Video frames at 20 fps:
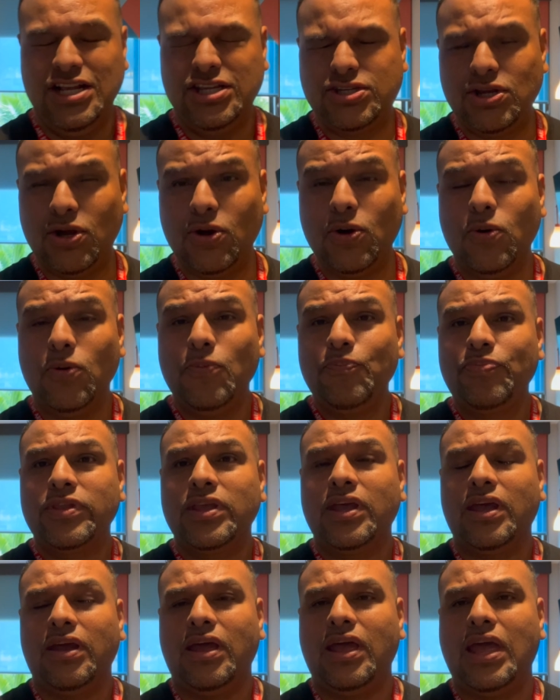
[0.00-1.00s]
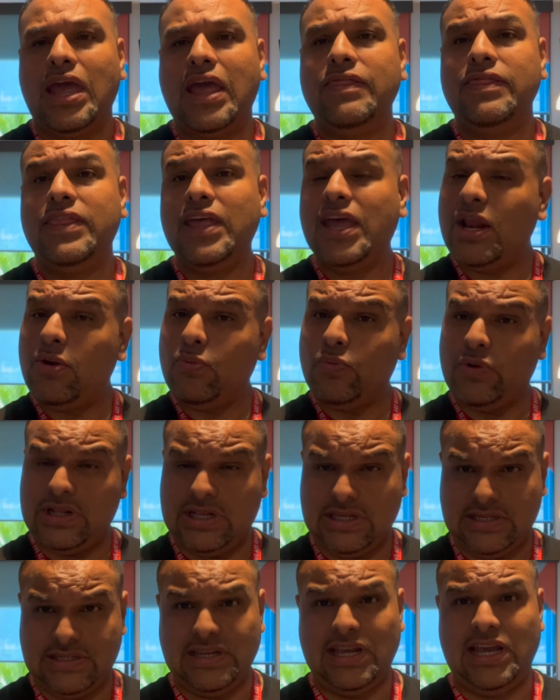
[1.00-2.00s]
so, and then we
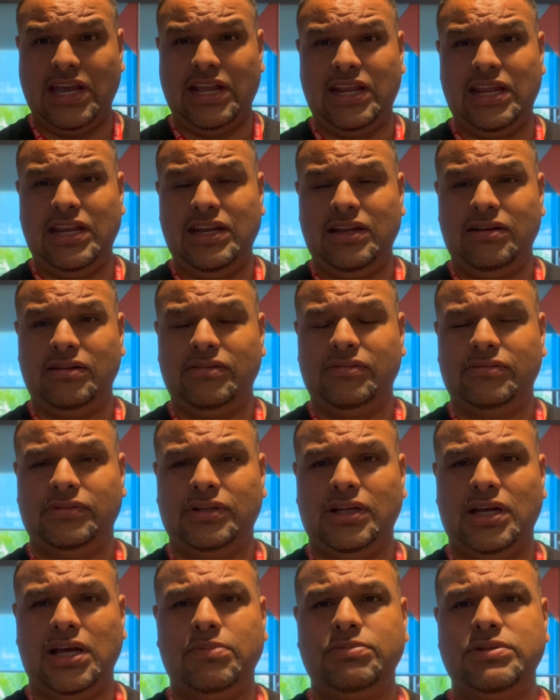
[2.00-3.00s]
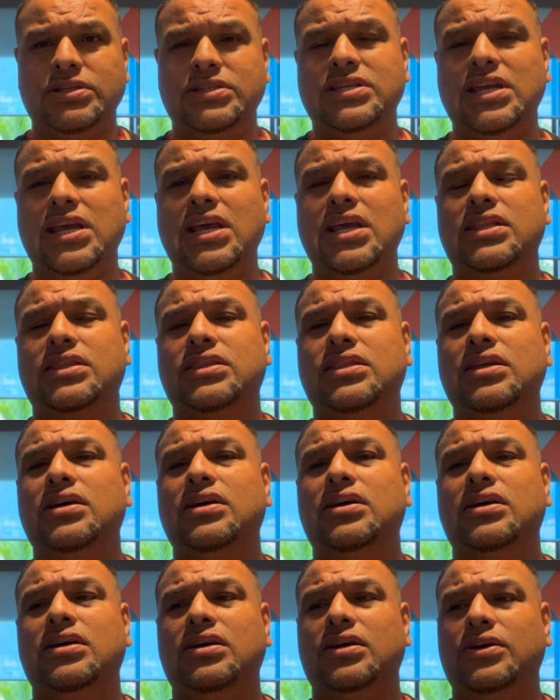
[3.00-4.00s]
decided uh, to take
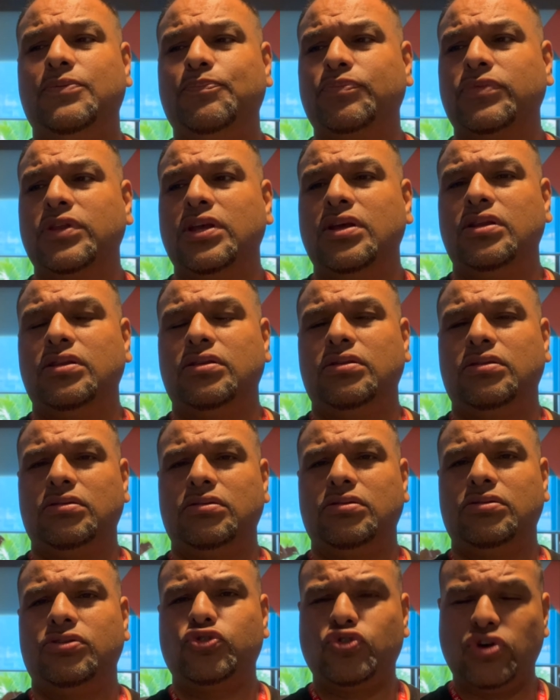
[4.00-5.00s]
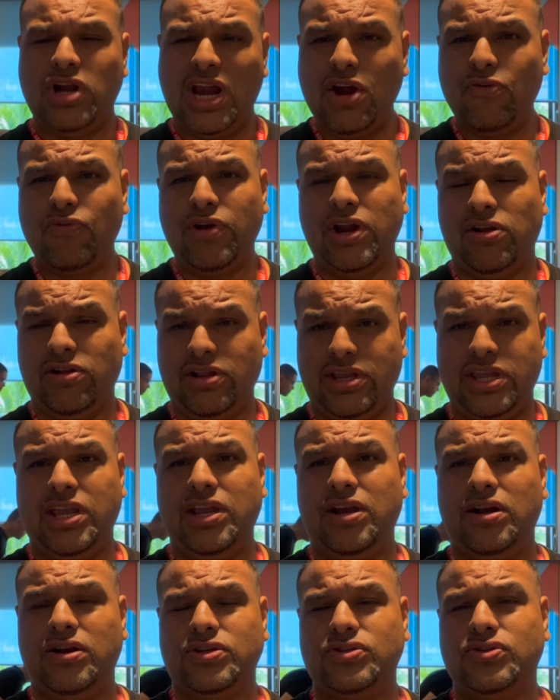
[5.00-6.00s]
the tri-rail
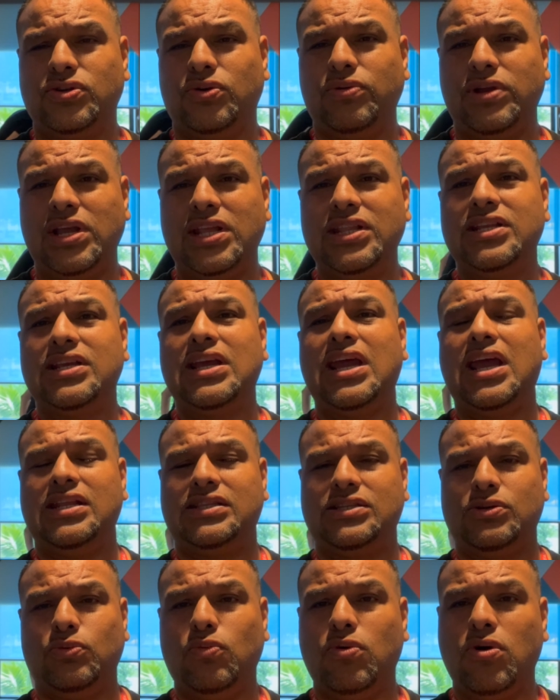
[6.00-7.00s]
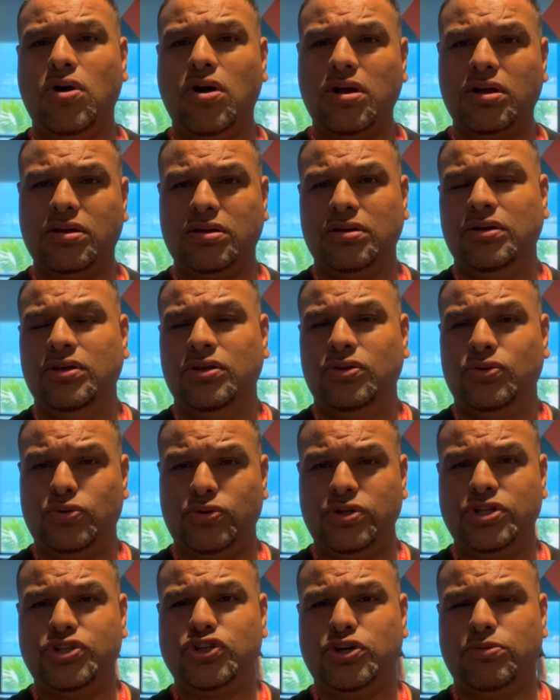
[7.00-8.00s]
here. So we ended had to walk
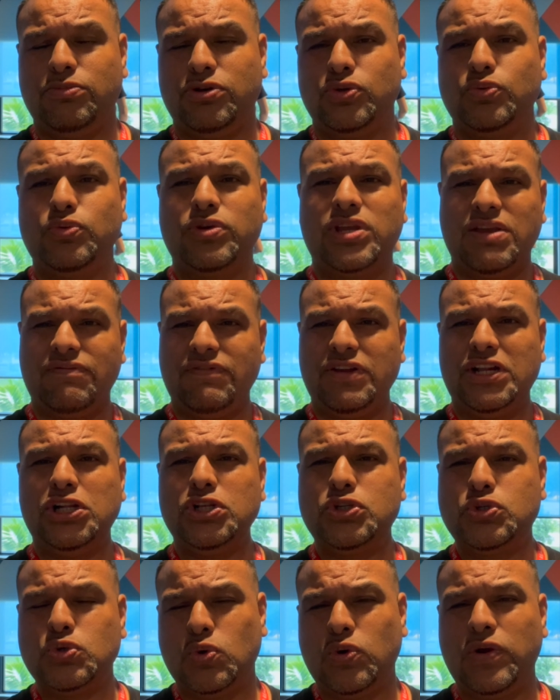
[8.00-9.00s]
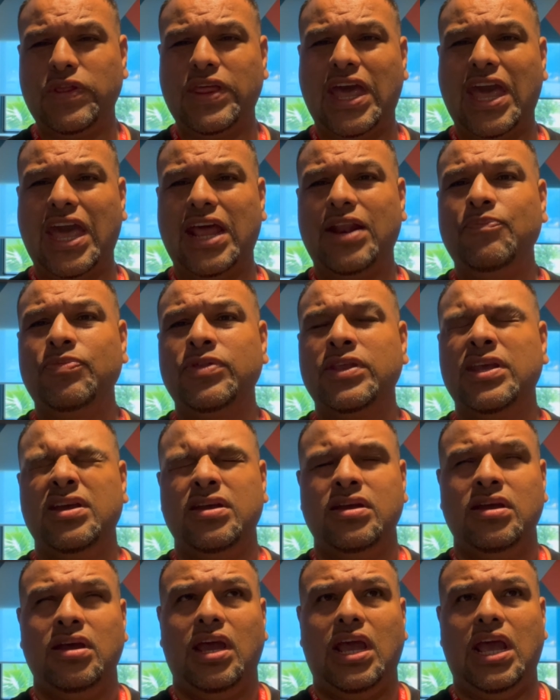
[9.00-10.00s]
through the terminals. We gave you a little tour of that.
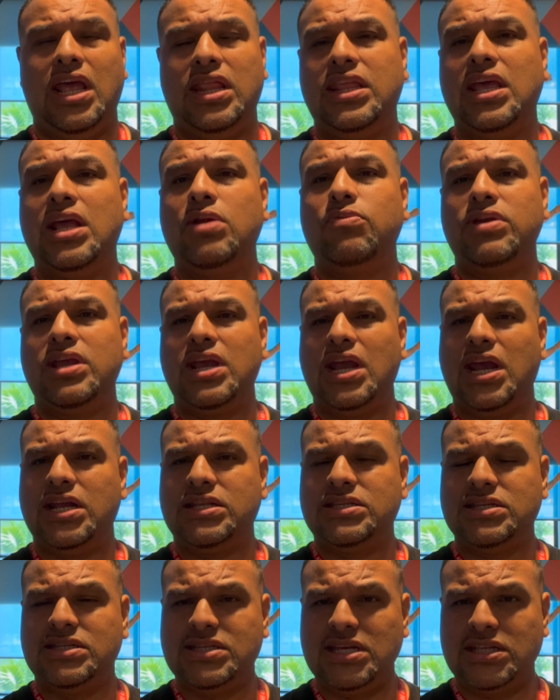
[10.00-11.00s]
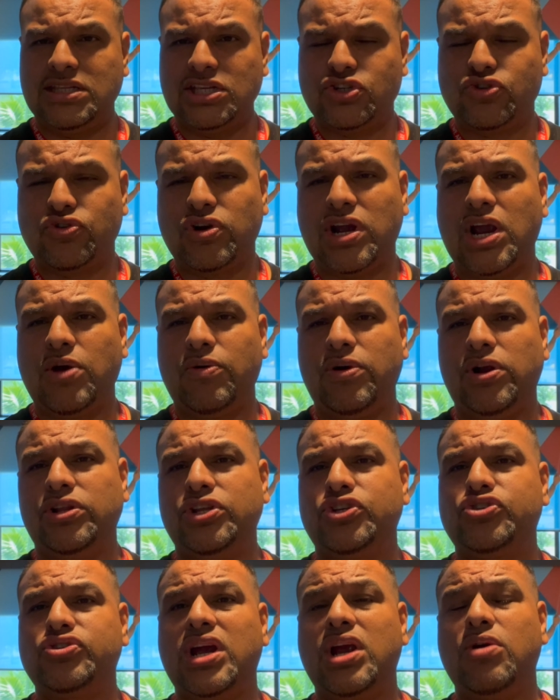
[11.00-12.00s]
And then we had to take the tri-rail. The
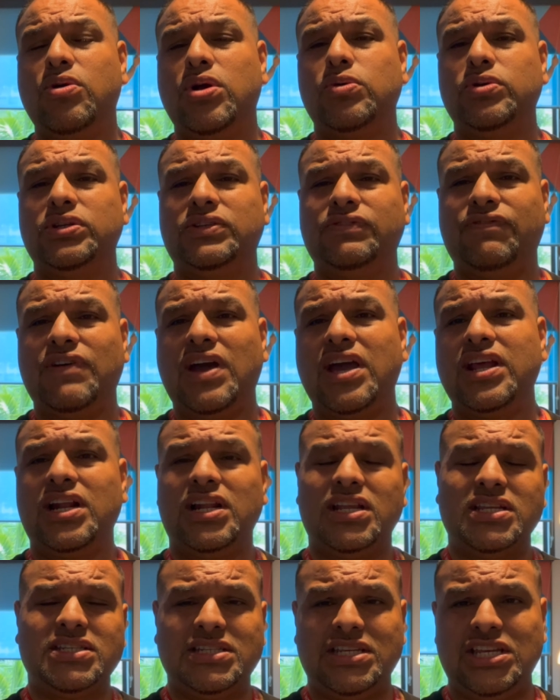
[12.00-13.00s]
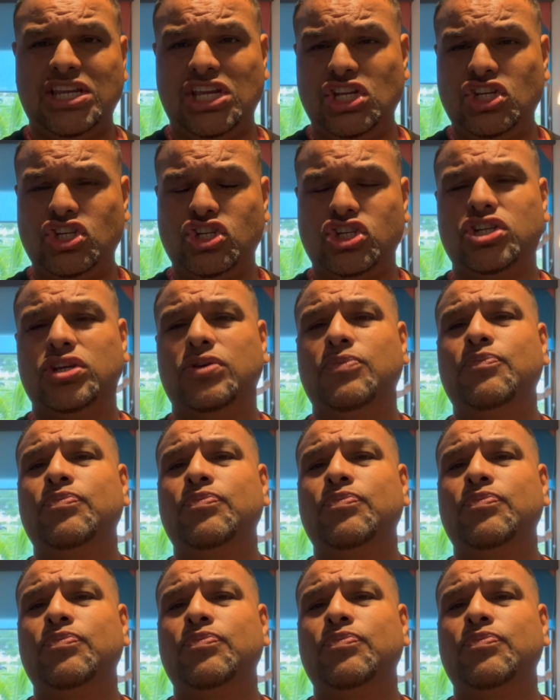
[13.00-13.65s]
tri-rail was $5 each.